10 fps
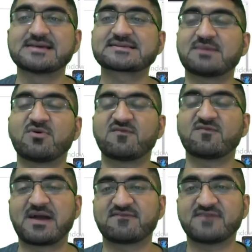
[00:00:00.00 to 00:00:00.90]
some
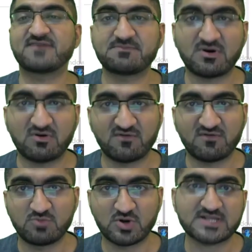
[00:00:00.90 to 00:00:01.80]
of my very
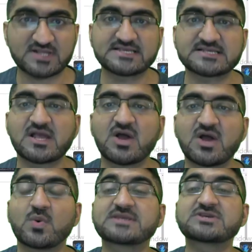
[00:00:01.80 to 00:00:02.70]
powerful bonuses
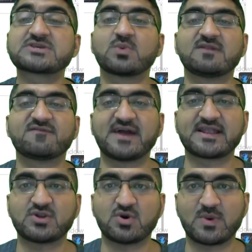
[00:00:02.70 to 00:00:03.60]
which you will
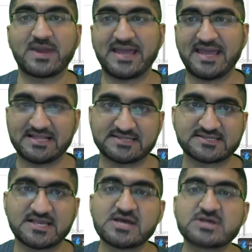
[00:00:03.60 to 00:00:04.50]
find nowhere else.